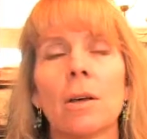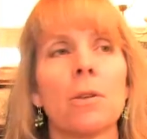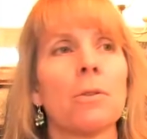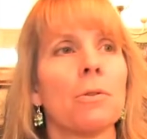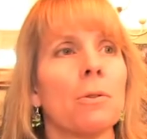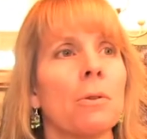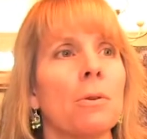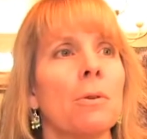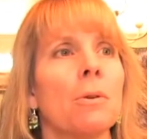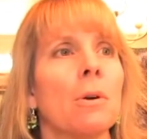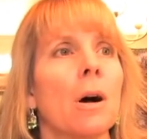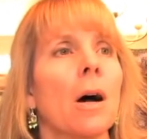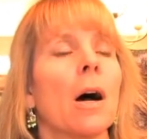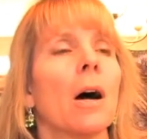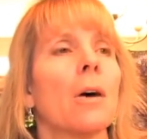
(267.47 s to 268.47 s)
through
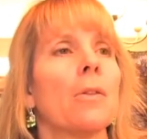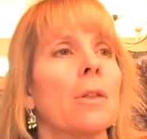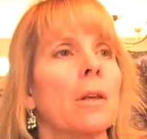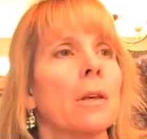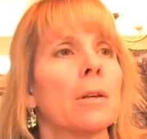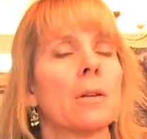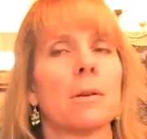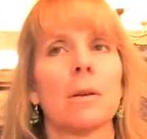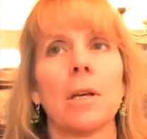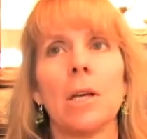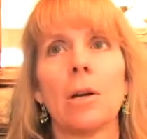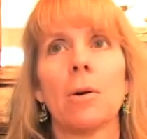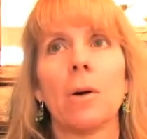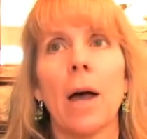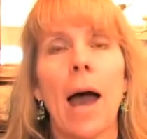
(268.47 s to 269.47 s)
the you
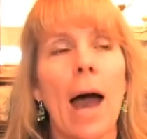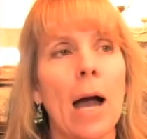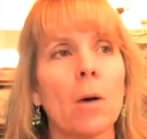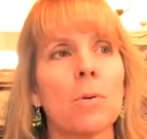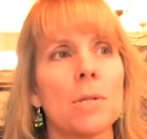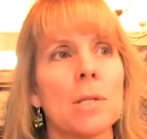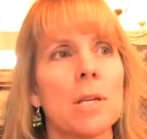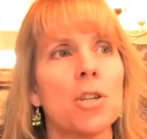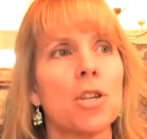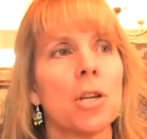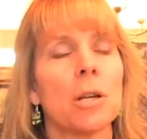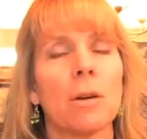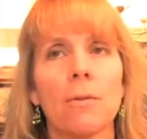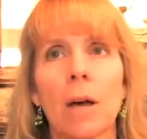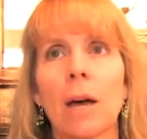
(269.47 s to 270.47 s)
know
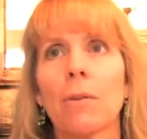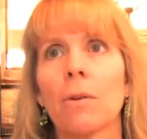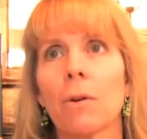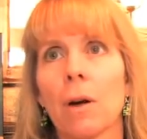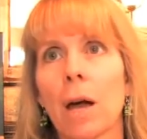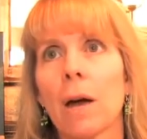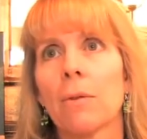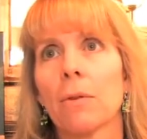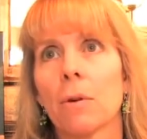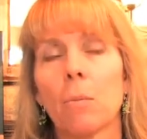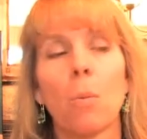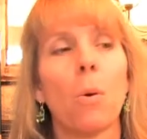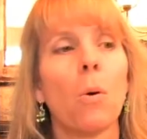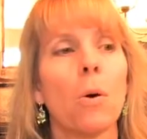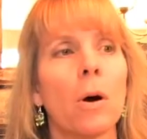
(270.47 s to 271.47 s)
acquisition of ever ever
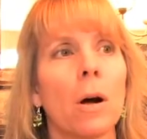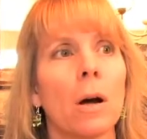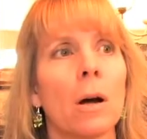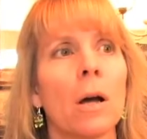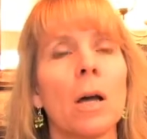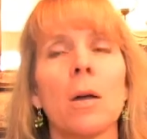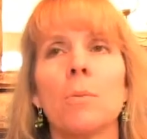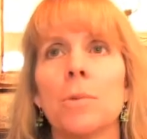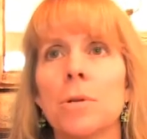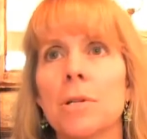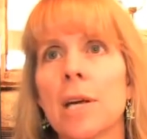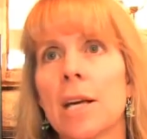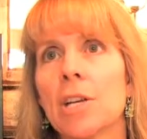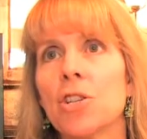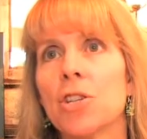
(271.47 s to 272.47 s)
more
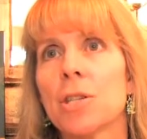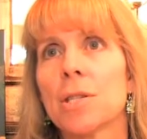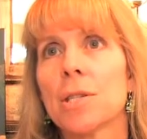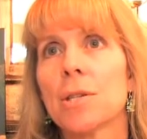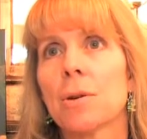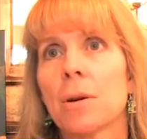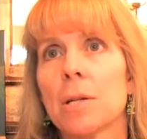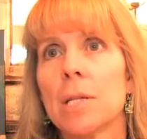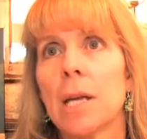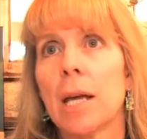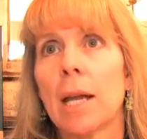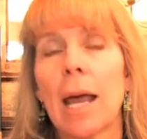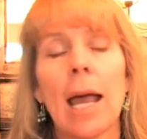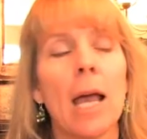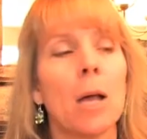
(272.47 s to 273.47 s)
mutations to our
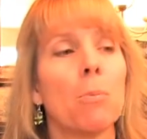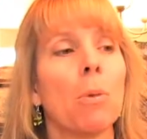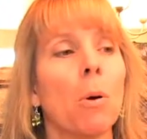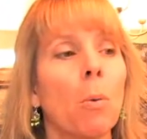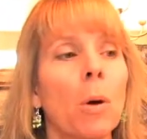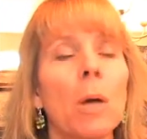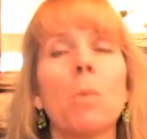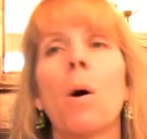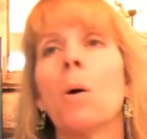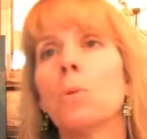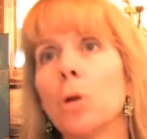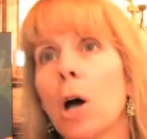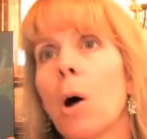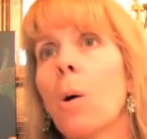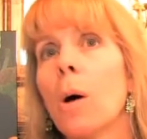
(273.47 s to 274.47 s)
DNA, but we won't
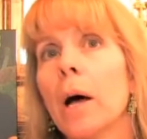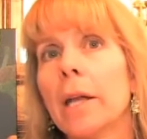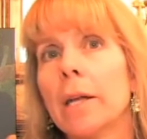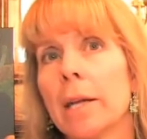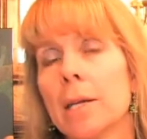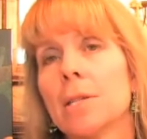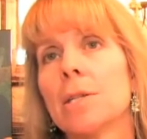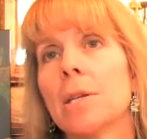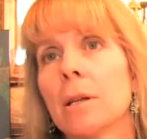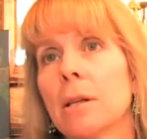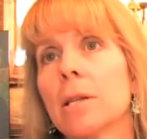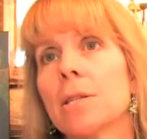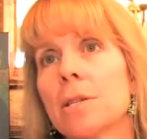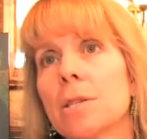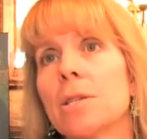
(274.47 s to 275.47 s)
know it until
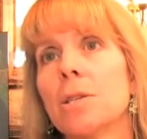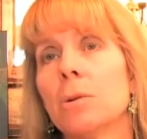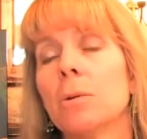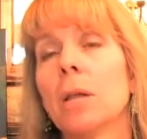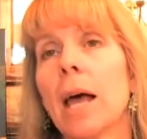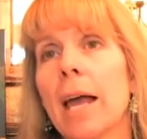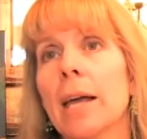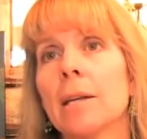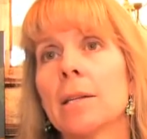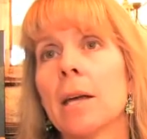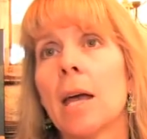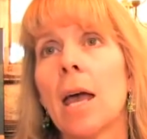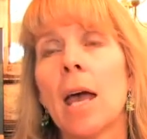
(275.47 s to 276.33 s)
it's too late.